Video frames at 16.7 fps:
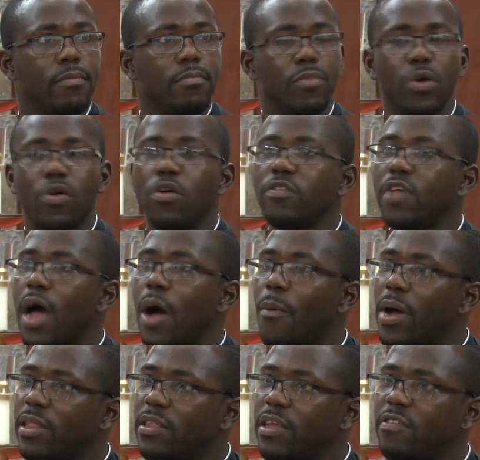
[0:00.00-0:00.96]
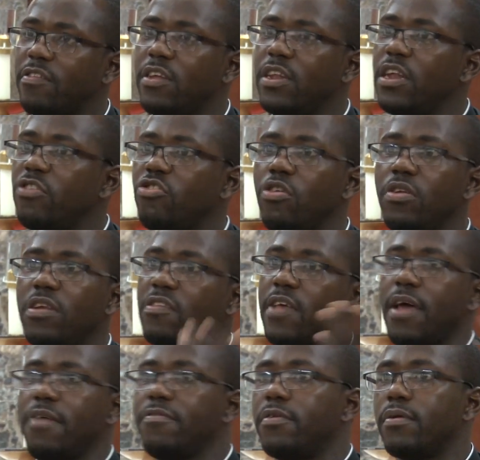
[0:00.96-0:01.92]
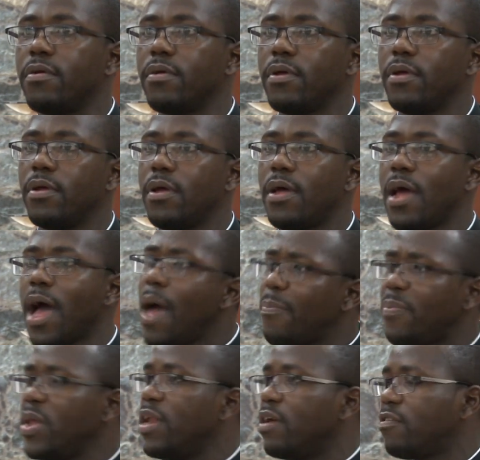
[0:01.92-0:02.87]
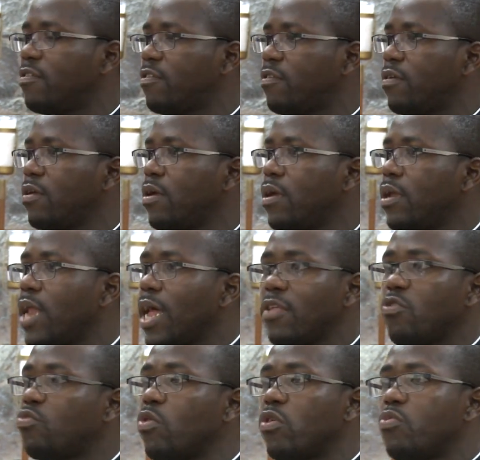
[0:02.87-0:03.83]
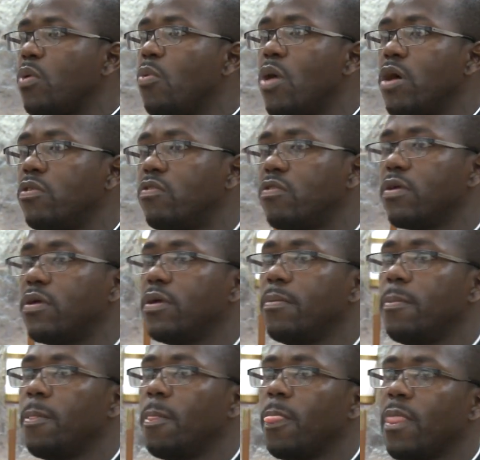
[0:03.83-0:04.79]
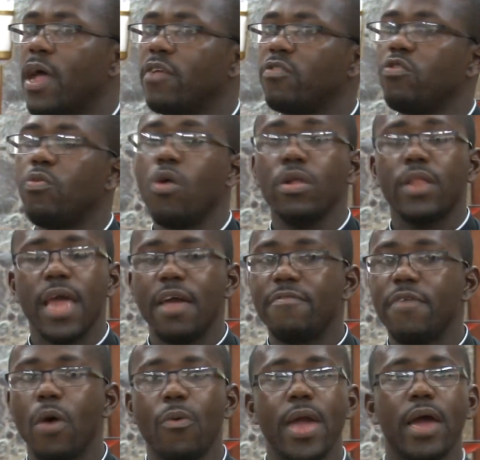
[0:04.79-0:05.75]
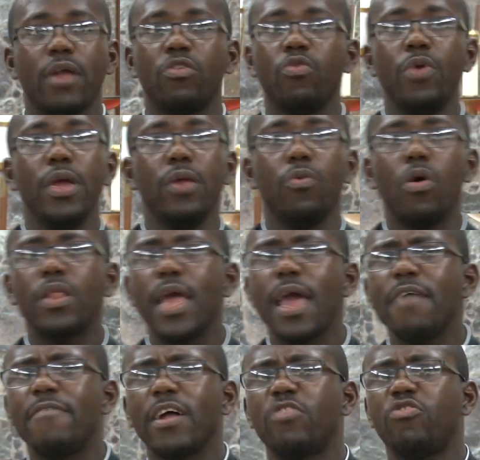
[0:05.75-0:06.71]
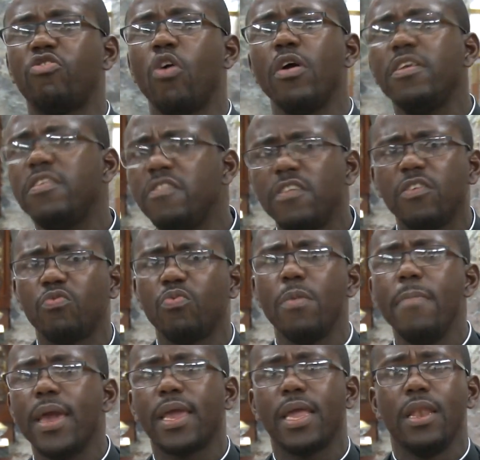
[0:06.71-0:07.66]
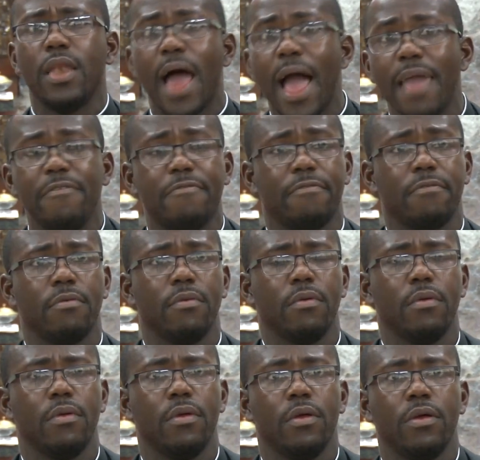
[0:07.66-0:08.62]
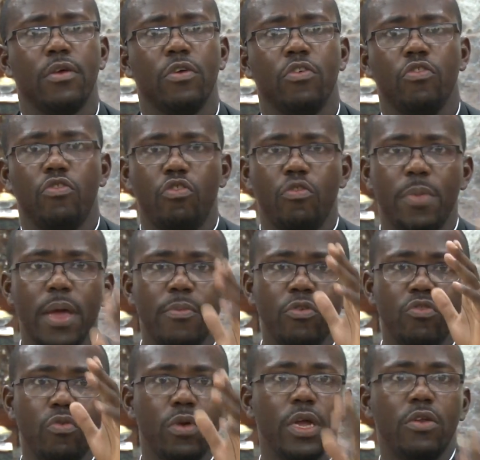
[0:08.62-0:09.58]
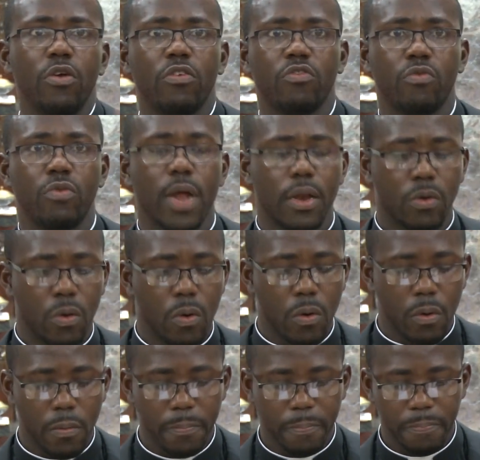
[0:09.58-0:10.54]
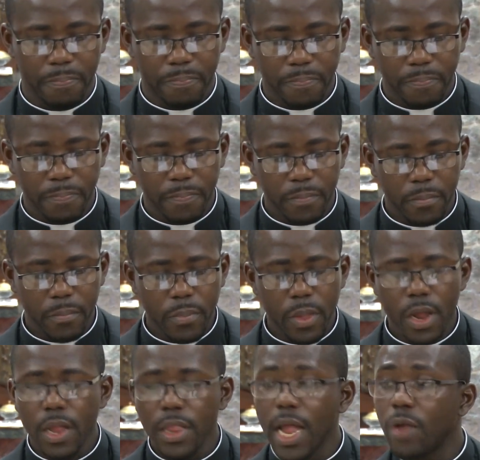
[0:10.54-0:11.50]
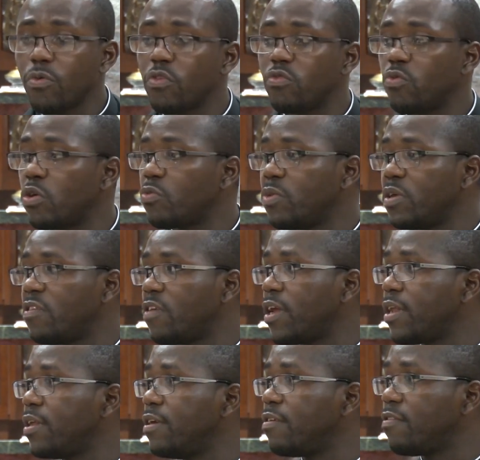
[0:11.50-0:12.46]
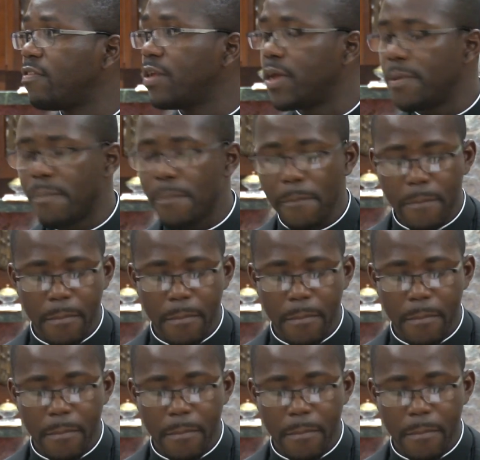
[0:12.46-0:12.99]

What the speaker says: Because our destination is heaven. Happiness. That is what we want. And so whatever we are doing, whatever choices we make in life, should be able to lead us to that goal. That was what we said yesterday.